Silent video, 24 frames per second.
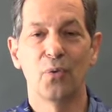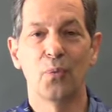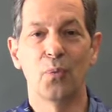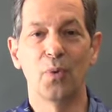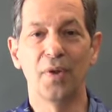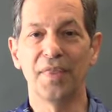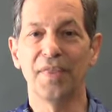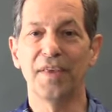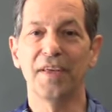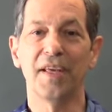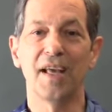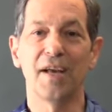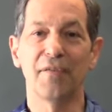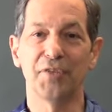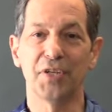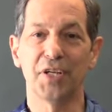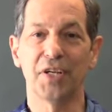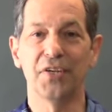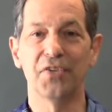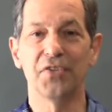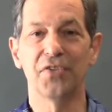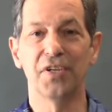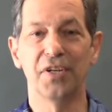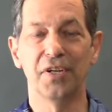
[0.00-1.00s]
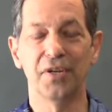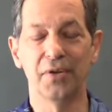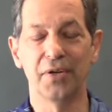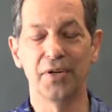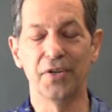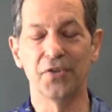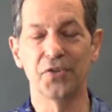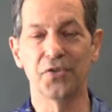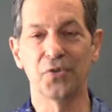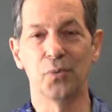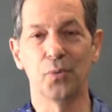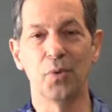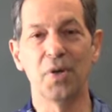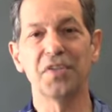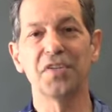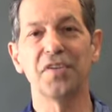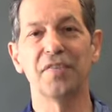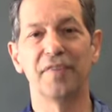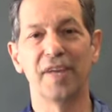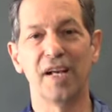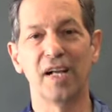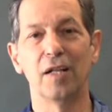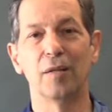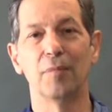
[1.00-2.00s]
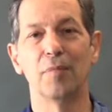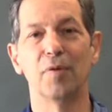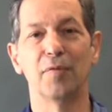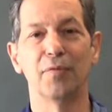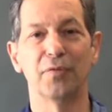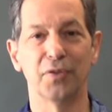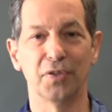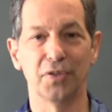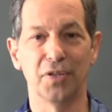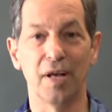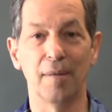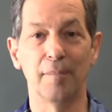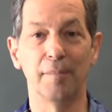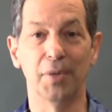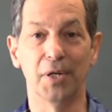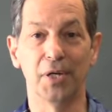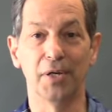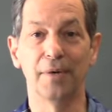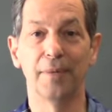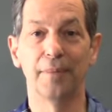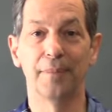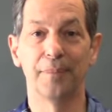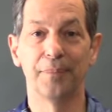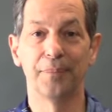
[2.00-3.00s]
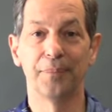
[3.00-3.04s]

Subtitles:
One thing you have to consider is what's available for lumber.